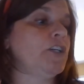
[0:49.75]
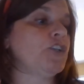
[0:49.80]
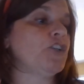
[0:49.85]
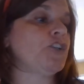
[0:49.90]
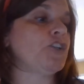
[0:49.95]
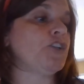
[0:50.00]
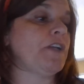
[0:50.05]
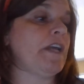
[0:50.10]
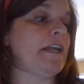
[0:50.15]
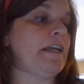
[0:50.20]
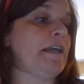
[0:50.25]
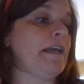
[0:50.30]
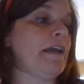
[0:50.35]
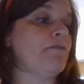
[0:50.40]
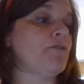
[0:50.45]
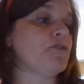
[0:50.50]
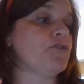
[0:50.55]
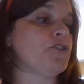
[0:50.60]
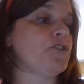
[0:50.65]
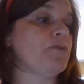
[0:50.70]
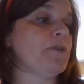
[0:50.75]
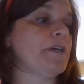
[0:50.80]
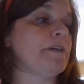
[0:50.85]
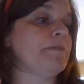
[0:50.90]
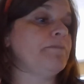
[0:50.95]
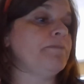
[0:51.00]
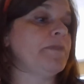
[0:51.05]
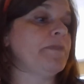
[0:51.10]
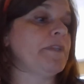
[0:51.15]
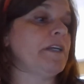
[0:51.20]
should any ever do
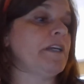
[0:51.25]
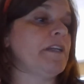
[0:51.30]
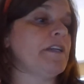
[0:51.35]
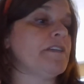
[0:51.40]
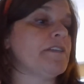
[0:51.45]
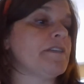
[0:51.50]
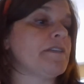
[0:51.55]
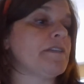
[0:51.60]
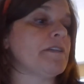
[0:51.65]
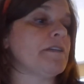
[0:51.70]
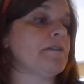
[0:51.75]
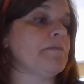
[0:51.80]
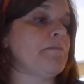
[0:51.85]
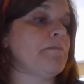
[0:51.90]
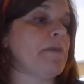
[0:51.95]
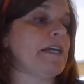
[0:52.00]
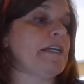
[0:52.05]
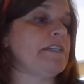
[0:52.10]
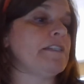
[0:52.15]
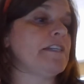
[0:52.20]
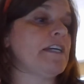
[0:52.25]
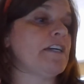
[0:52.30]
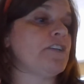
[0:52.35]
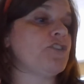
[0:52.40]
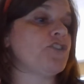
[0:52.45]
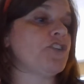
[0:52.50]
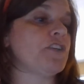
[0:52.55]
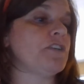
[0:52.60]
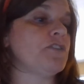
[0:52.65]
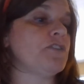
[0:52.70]
it, it is my
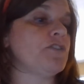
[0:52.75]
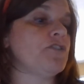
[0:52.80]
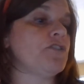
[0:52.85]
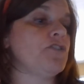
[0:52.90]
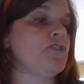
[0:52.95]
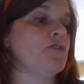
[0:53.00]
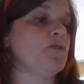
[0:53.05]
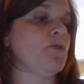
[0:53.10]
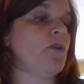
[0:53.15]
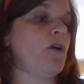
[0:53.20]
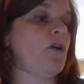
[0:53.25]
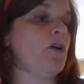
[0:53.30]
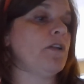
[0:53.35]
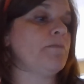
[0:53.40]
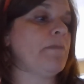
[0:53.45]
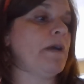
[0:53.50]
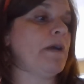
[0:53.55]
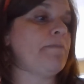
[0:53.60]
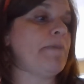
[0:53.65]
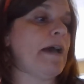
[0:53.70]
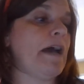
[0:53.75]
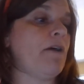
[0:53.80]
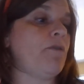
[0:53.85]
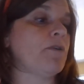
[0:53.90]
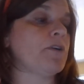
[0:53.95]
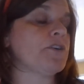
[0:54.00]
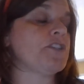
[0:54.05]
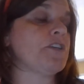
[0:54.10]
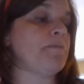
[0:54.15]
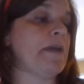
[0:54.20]
intention to do all in my
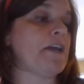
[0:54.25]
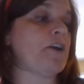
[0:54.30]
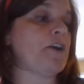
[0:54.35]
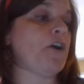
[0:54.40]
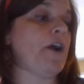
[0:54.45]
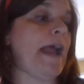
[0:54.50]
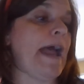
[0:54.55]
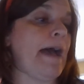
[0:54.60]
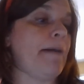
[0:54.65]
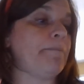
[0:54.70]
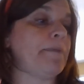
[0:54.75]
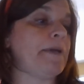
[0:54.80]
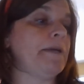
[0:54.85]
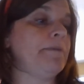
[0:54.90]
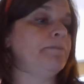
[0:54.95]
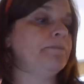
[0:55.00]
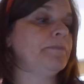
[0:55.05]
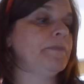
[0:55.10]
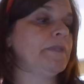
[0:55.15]
power to make her happy.